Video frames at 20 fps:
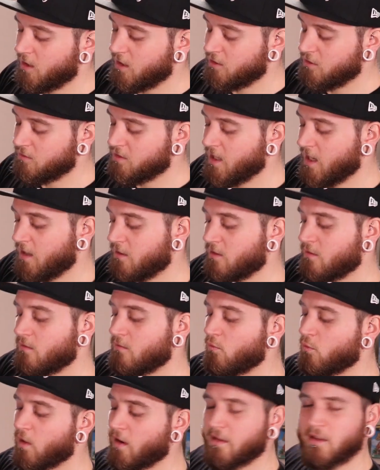is you take
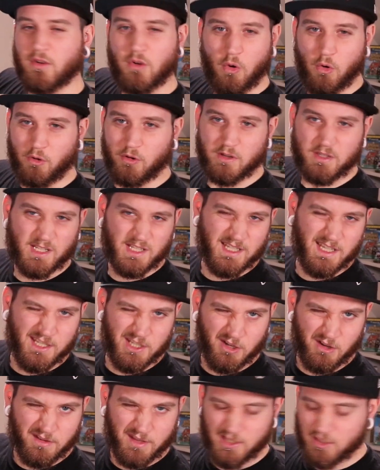one of the corners, it's
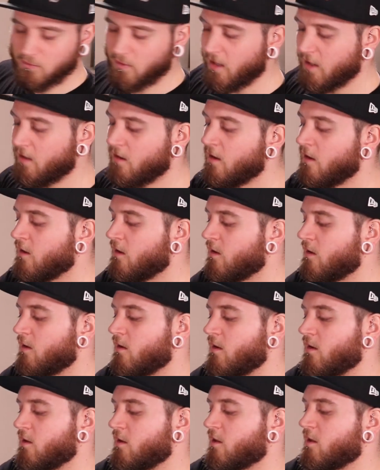easier this way,
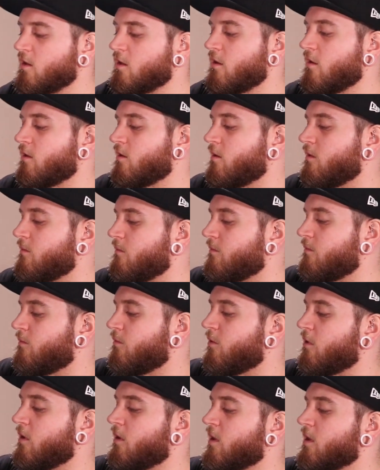
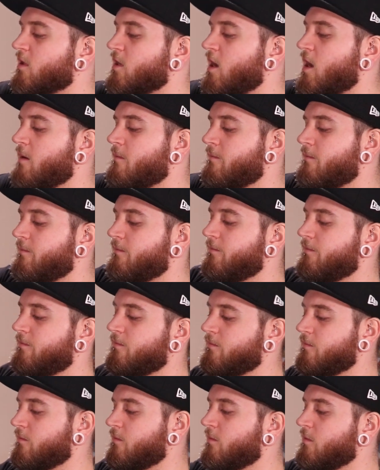put it in the top,
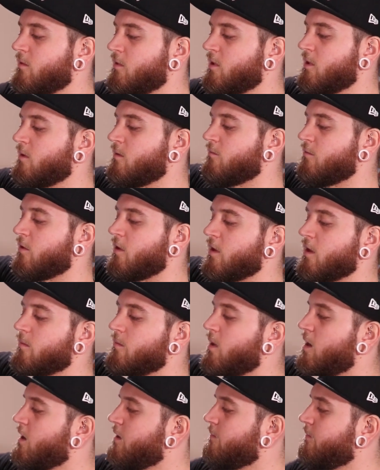put it in
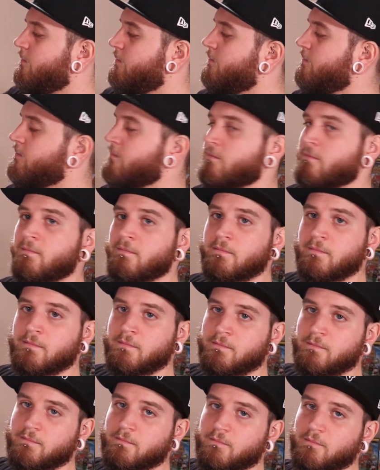the bottom,
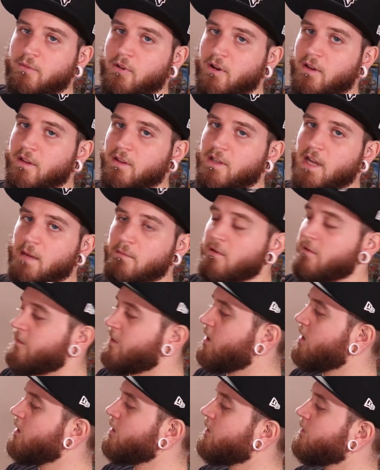put it in the top
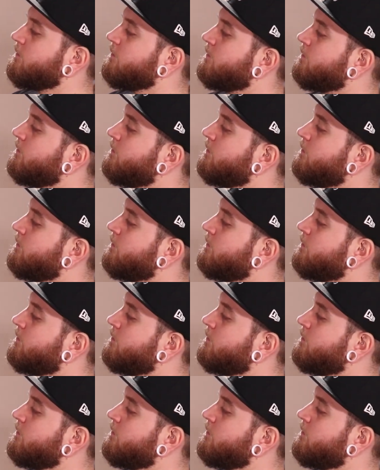over here,